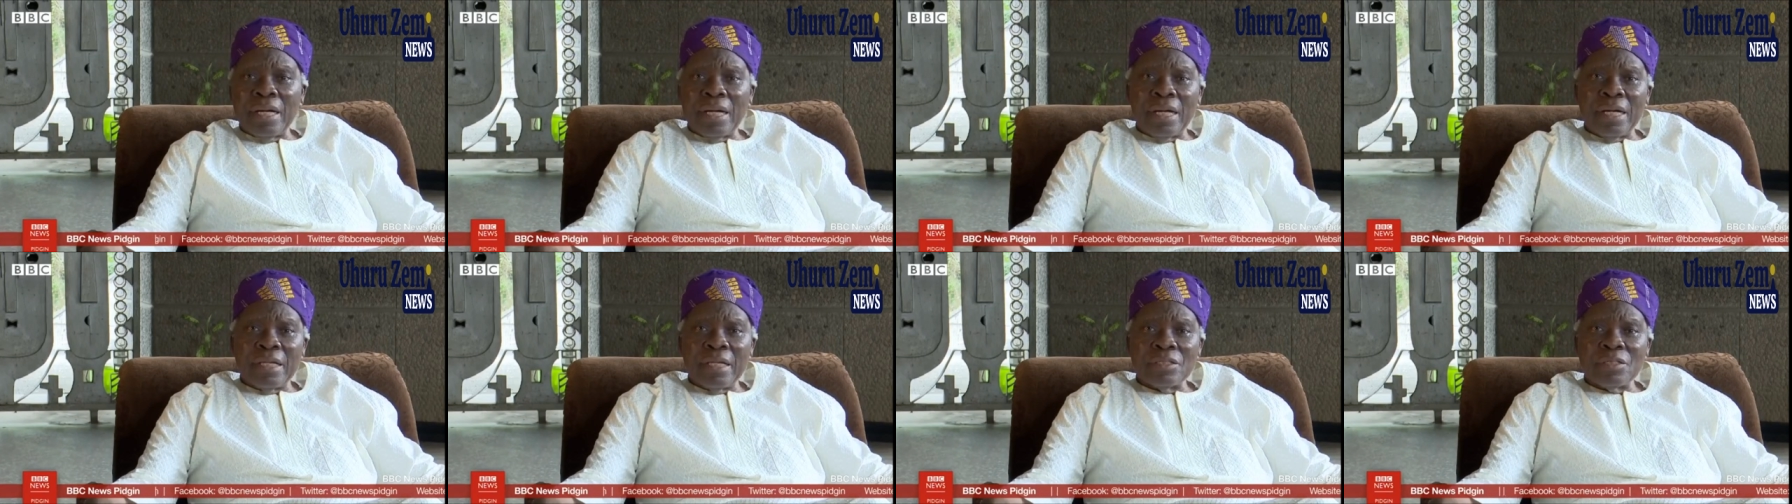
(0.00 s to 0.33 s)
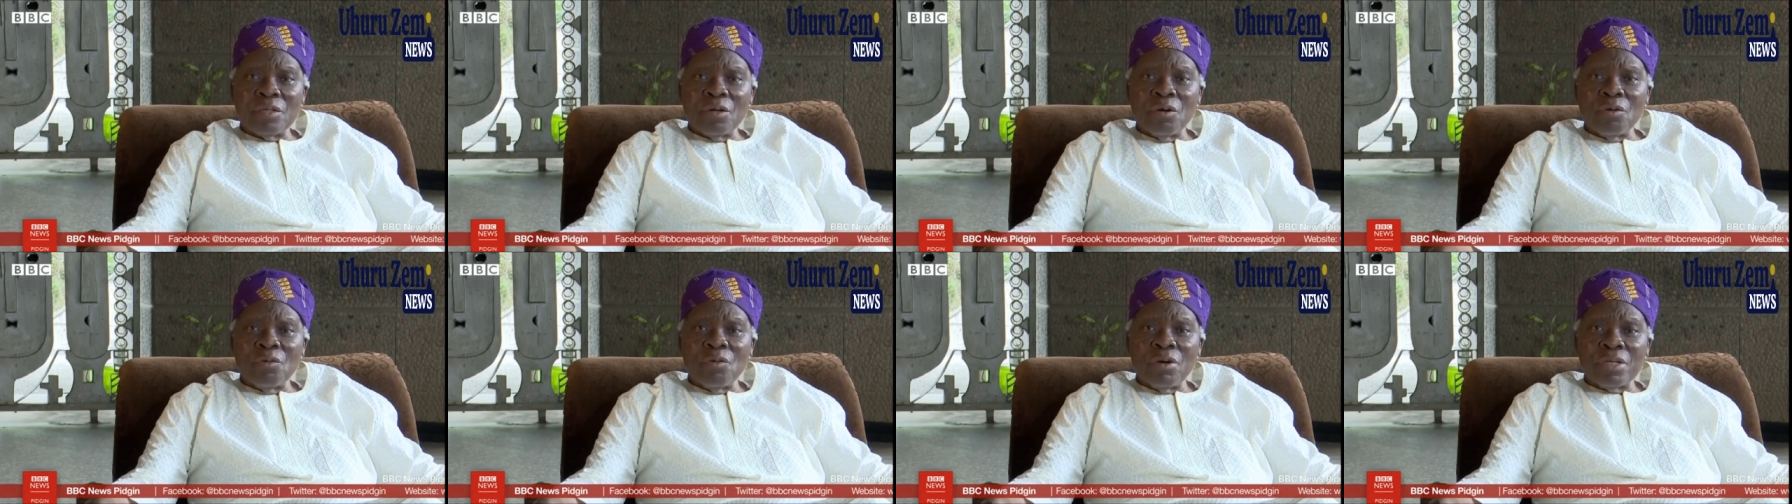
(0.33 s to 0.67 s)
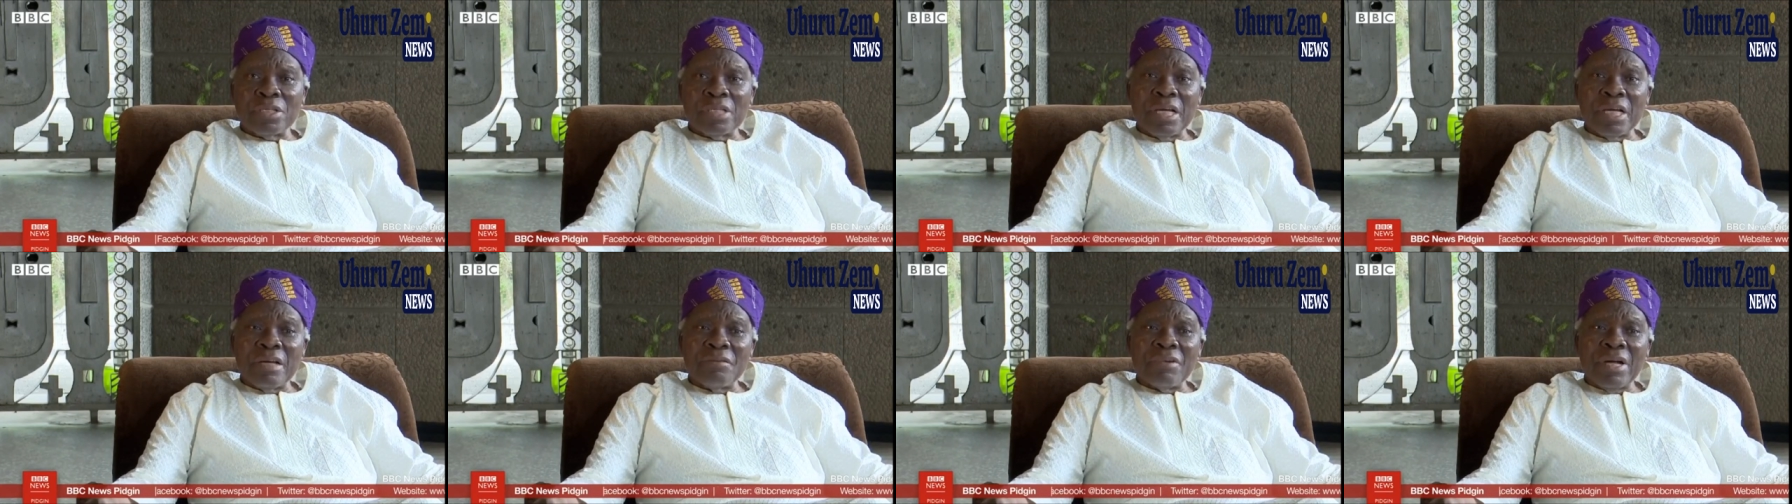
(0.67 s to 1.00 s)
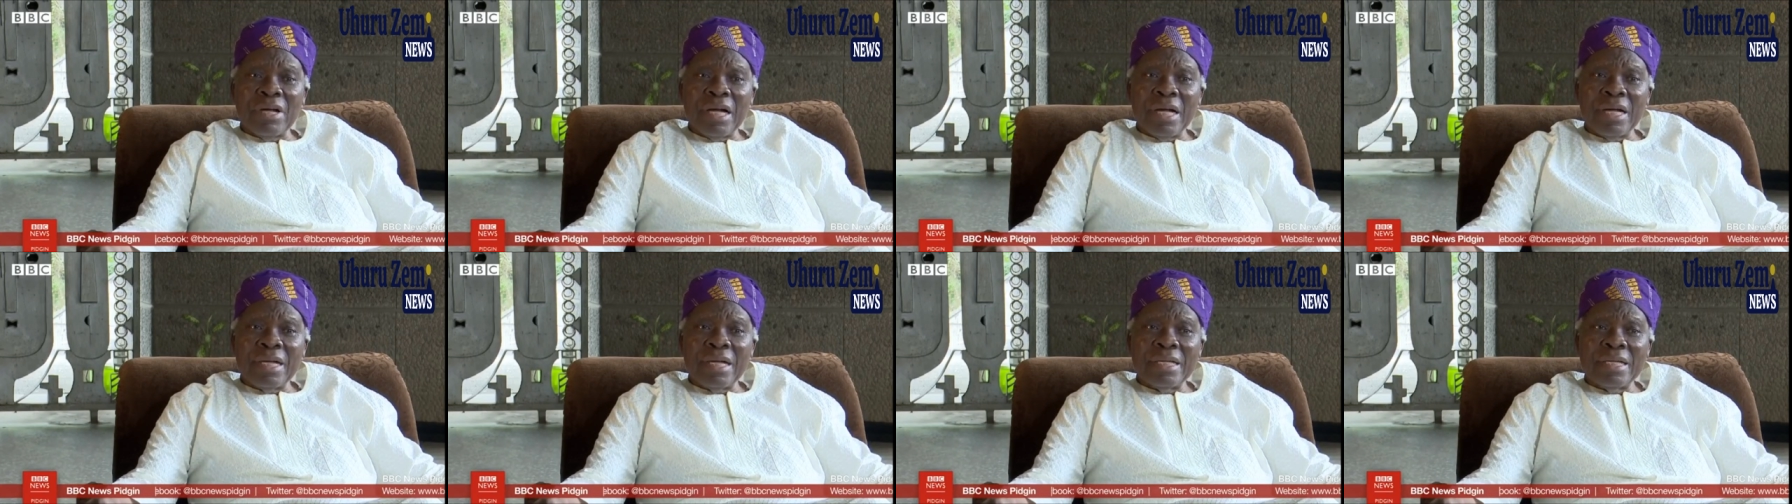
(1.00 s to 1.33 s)
Uh, so
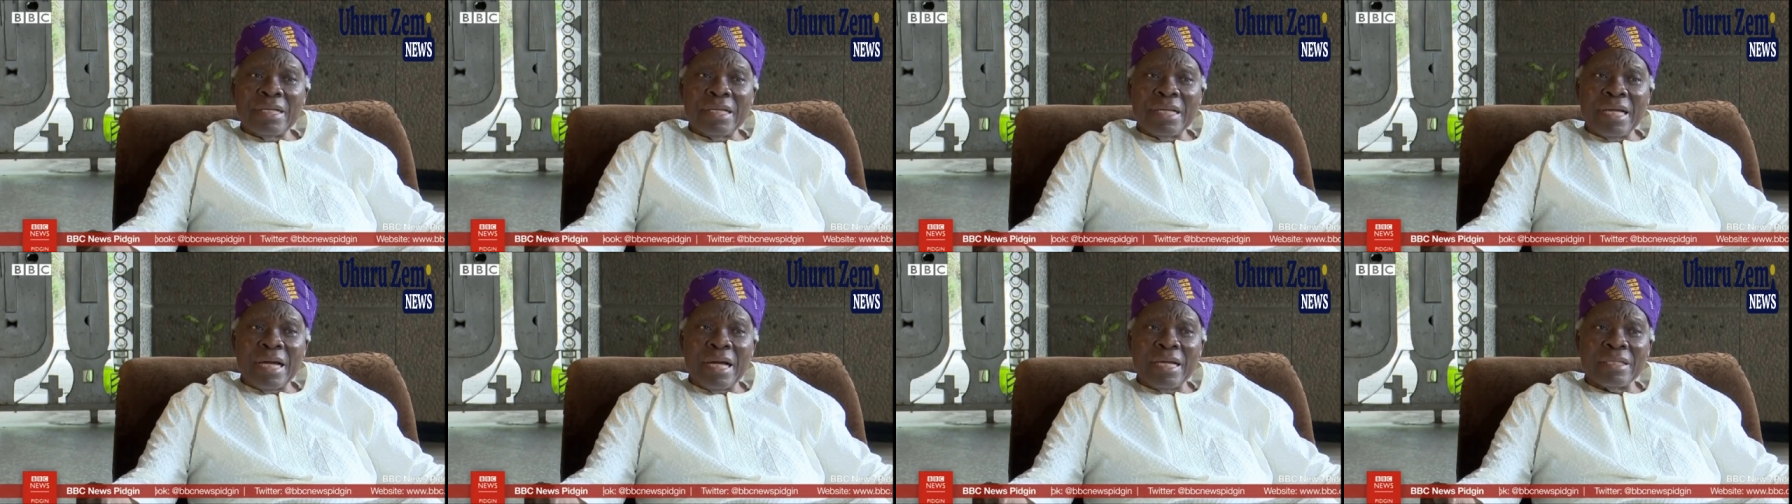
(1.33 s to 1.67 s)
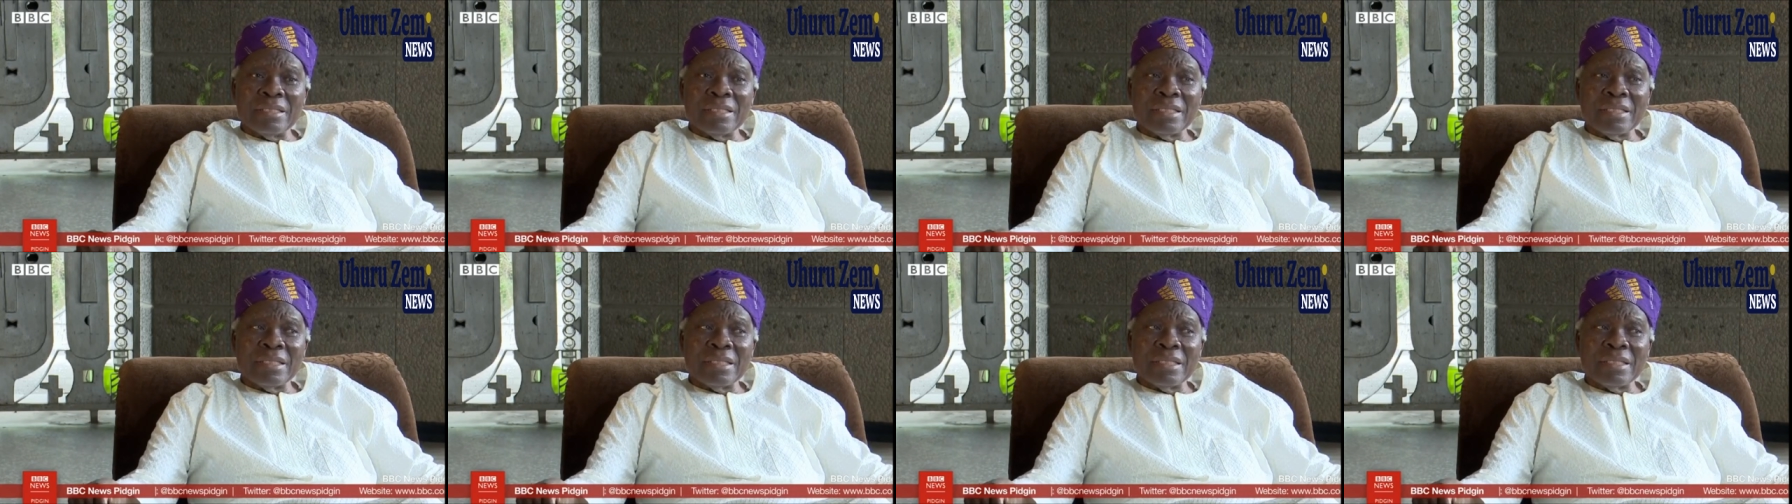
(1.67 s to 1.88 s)
whatever he has